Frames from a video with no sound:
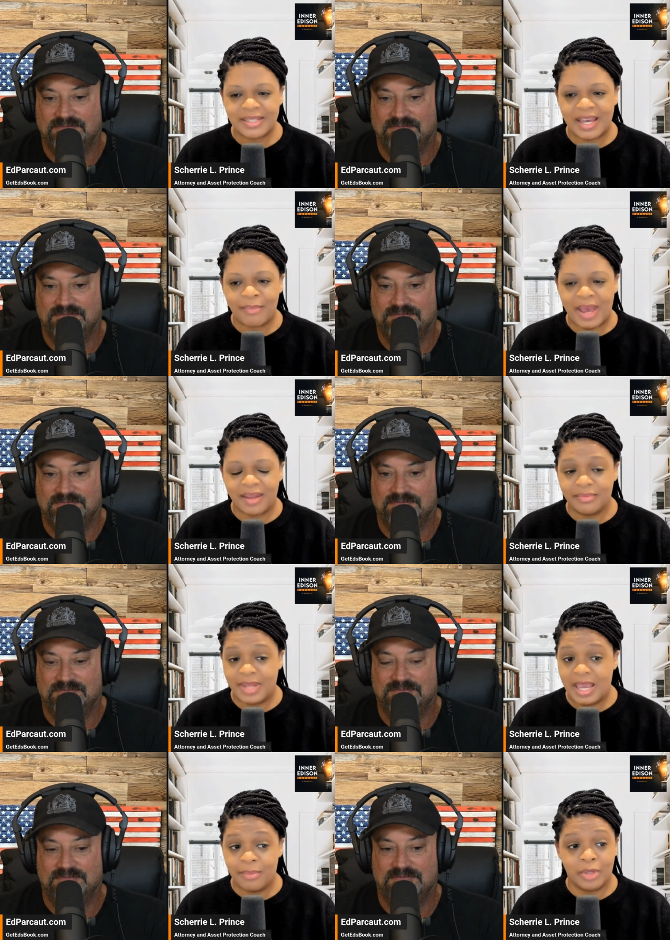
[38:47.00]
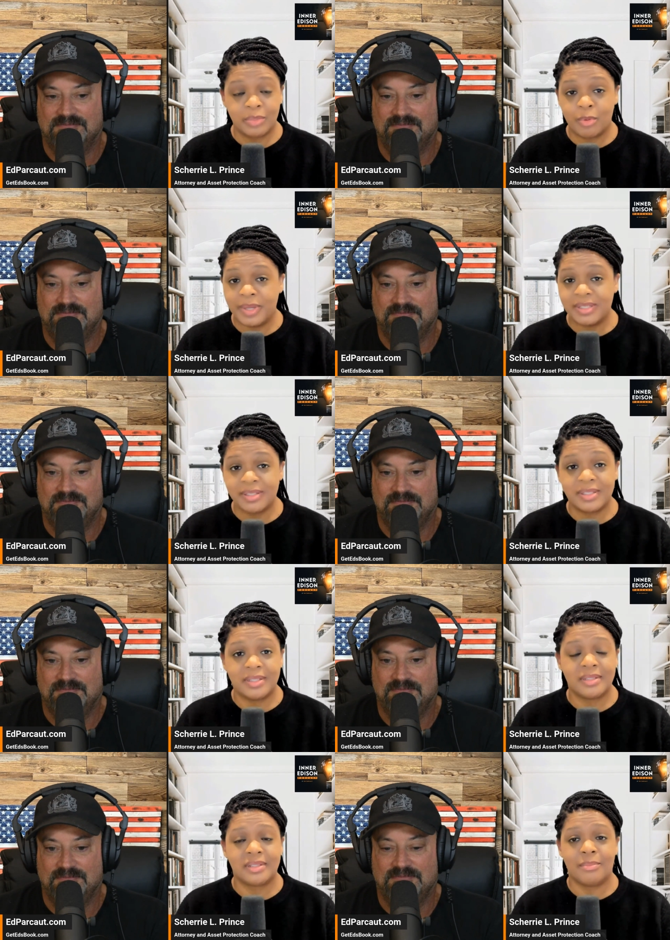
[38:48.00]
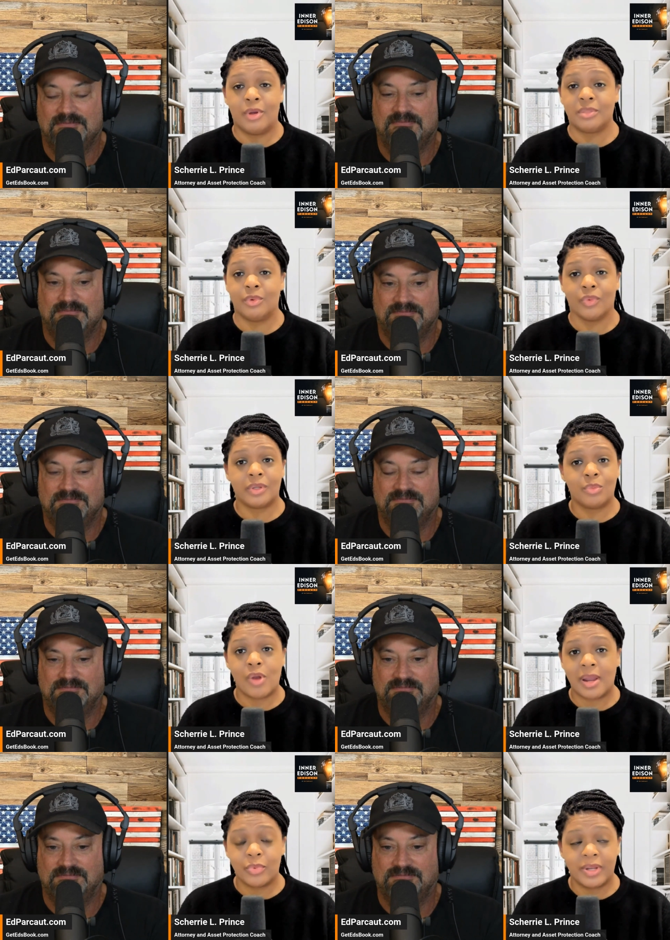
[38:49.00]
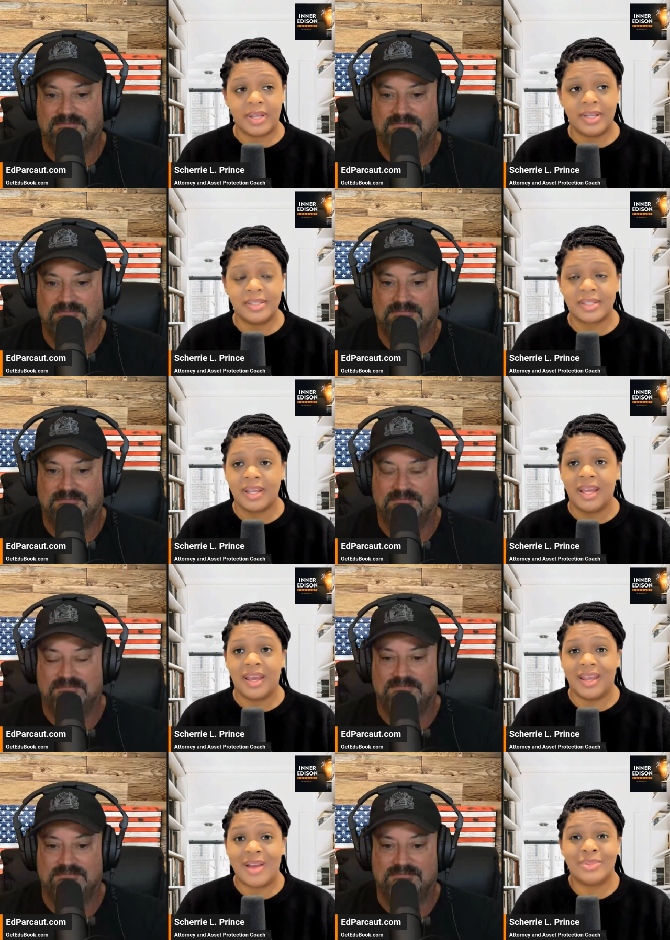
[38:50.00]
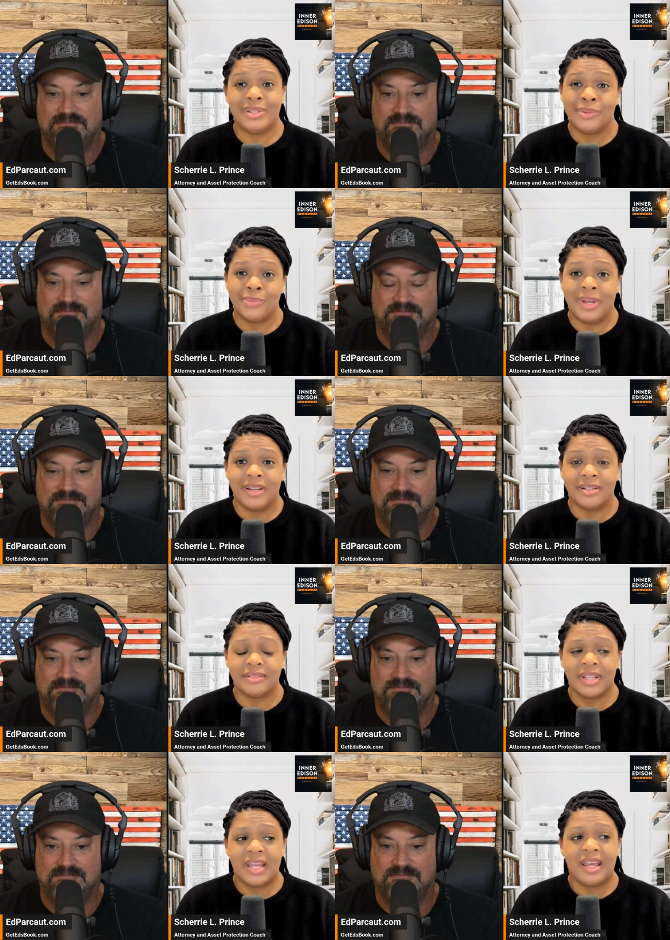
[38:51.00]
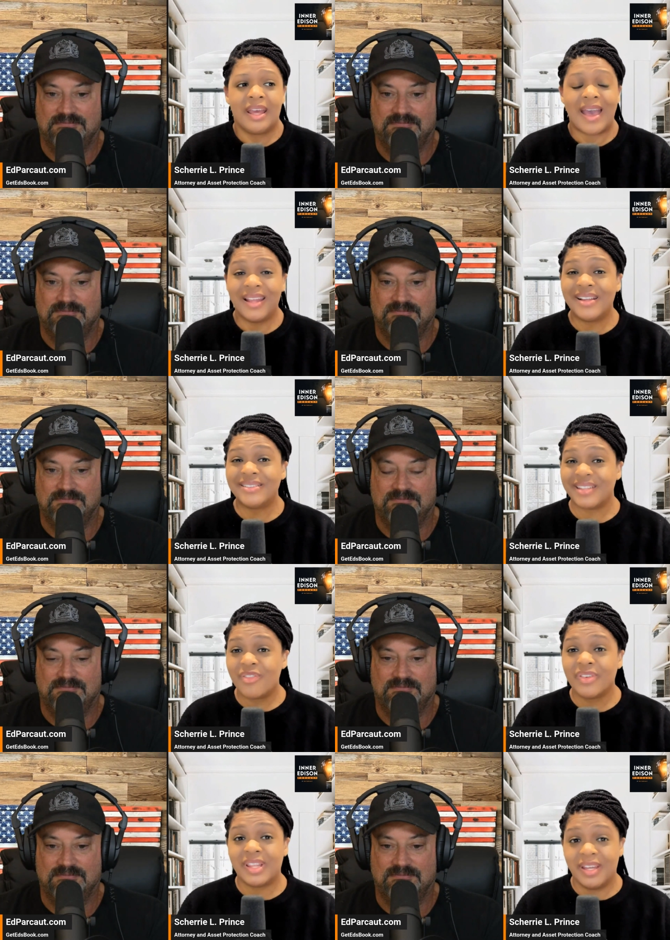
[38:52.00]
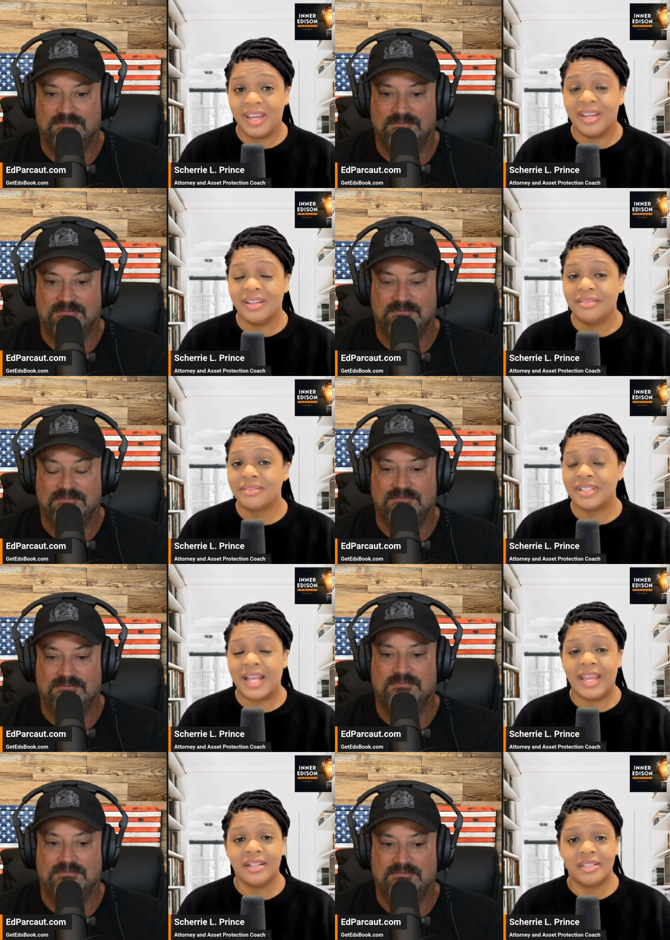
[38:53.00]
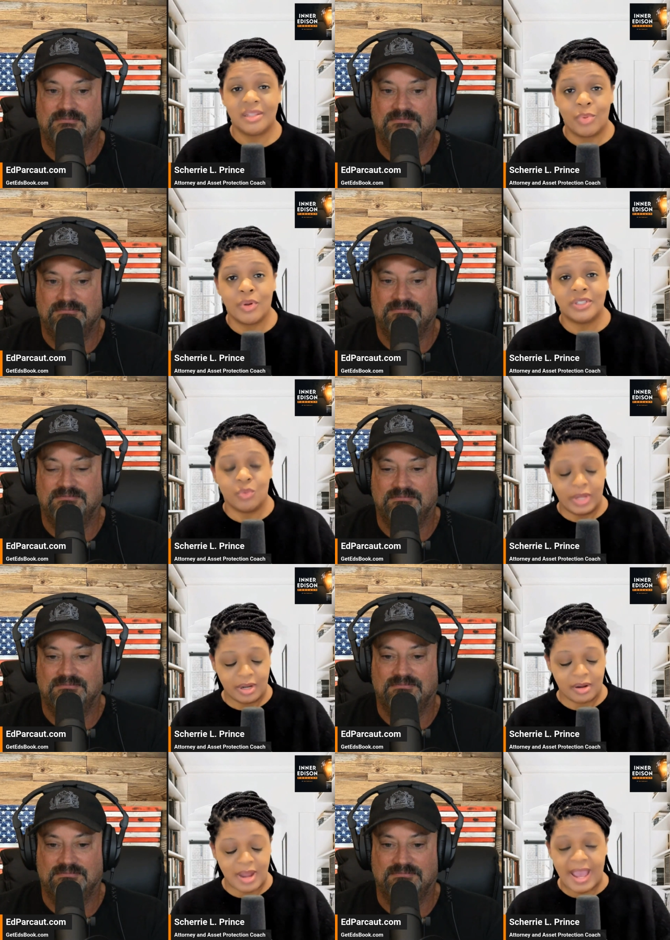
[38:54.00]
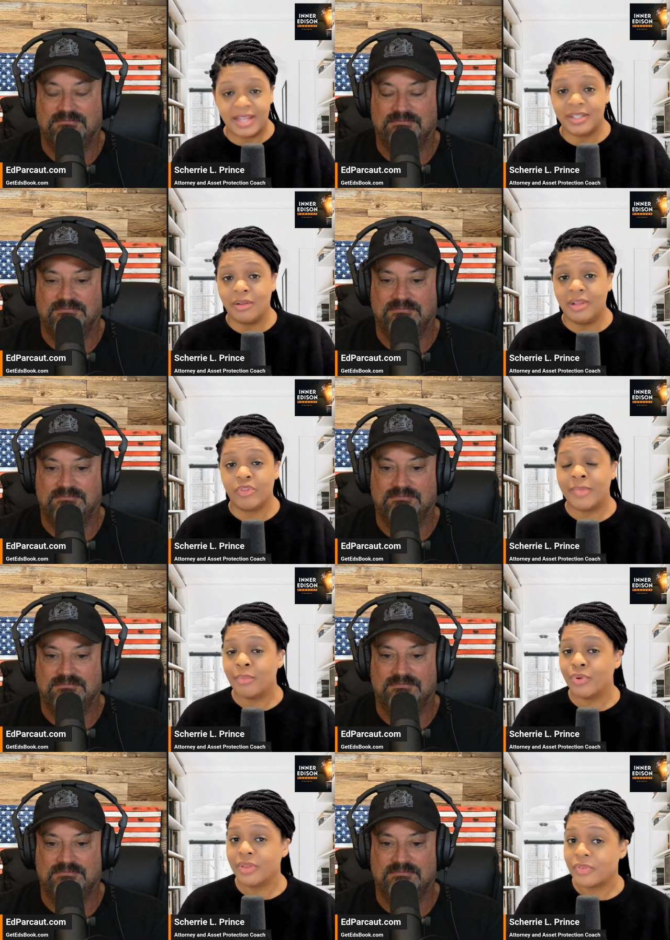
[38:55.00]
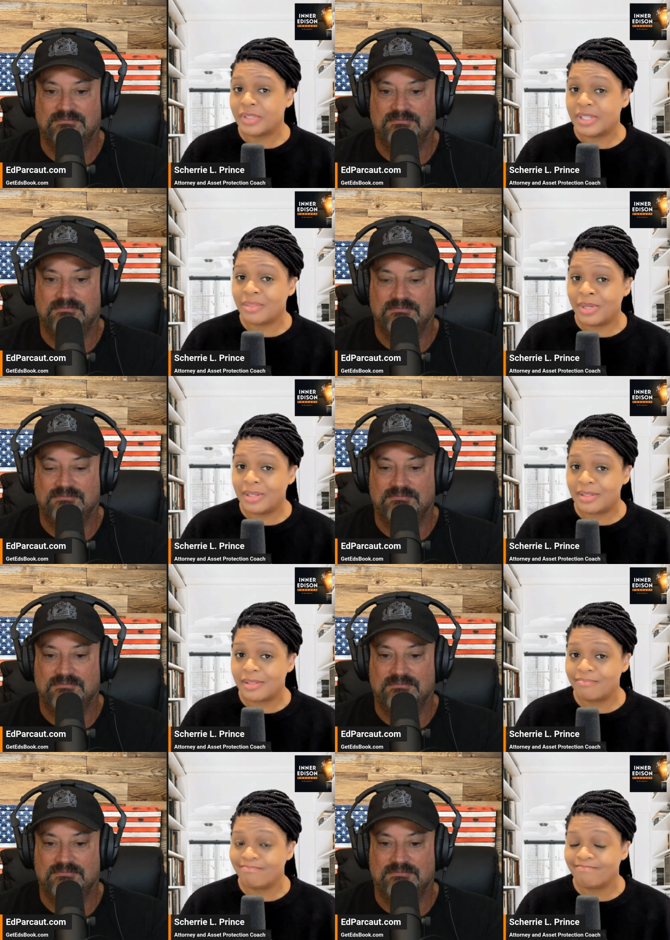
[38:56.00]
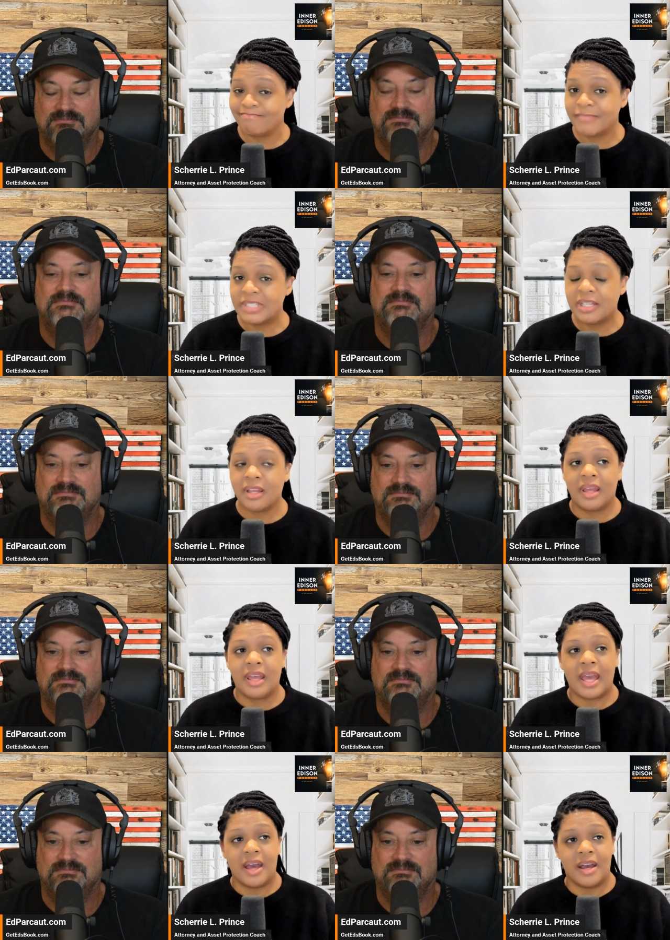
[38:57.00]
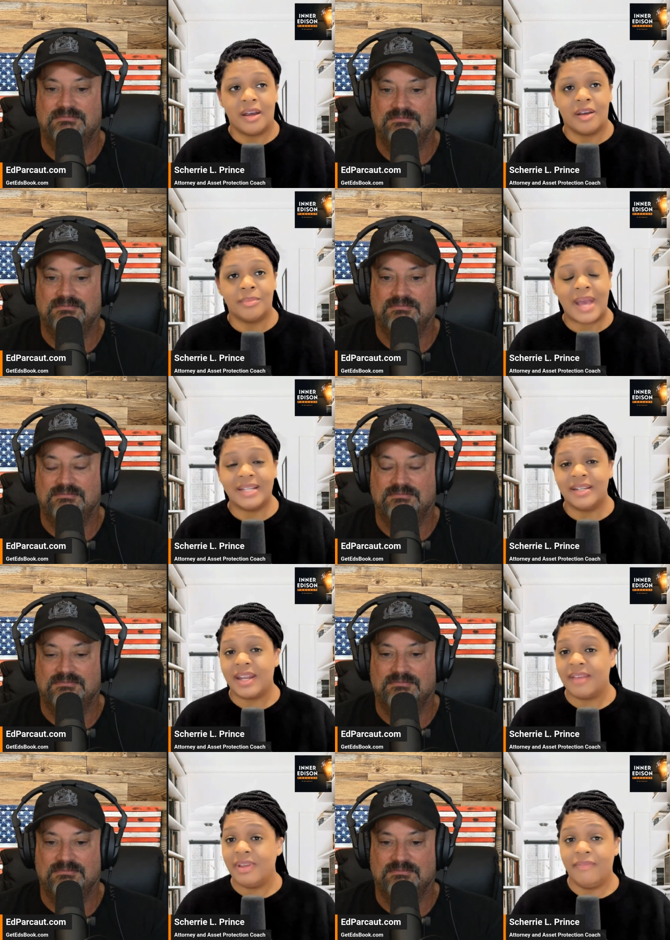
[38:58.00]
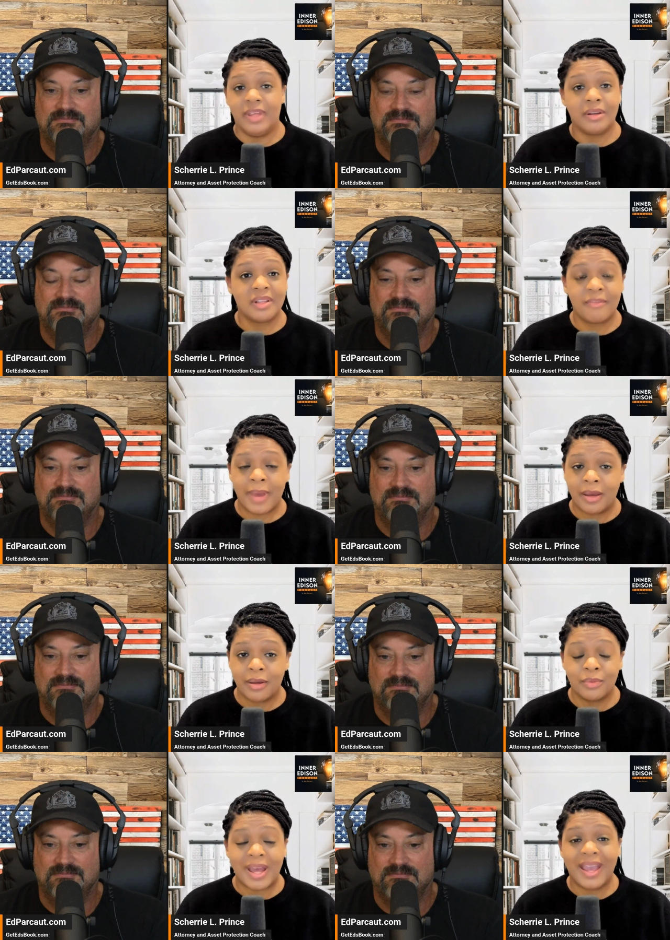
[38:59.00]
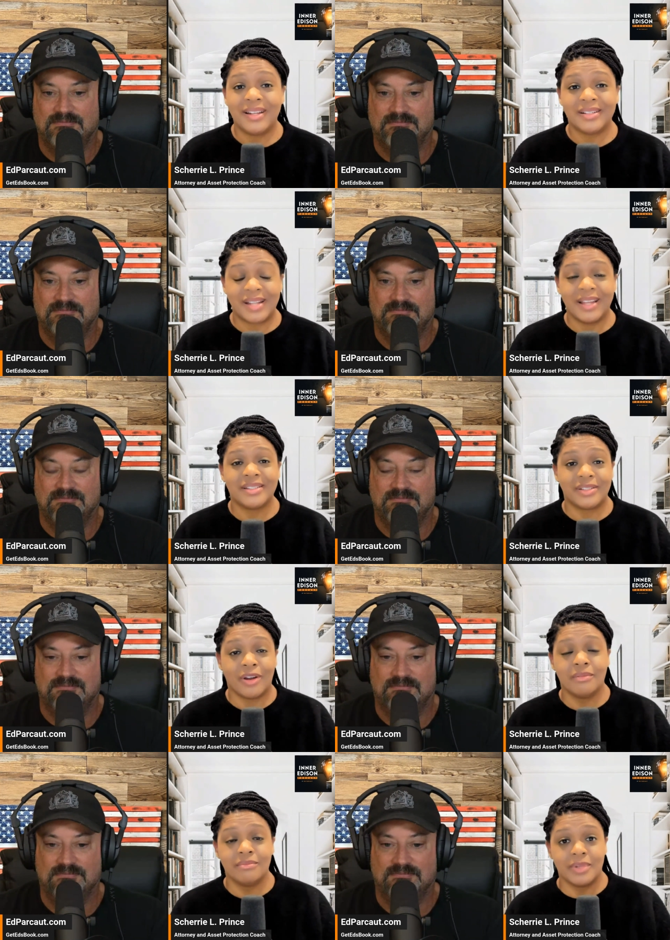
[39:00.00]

Speaker 1: time, I had multiple businesses, multiple rental properties, and I was doing well. I lost everything, Ed, like to the point to where I had to go live with my brother for six months. Um, I did not have a vehicle of my own. I had to like start